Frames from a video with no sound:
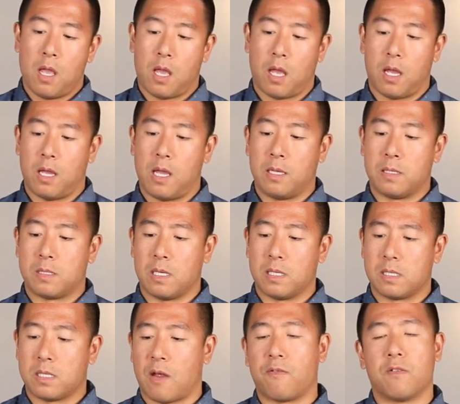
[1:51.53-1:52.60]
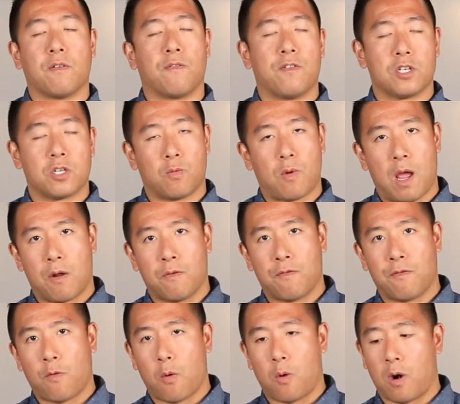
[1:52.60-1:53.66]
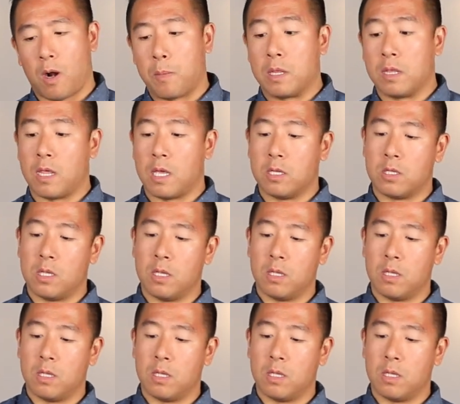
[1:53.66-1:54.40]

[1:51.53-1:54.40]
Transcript: it's tougher to fish around for. I mean, they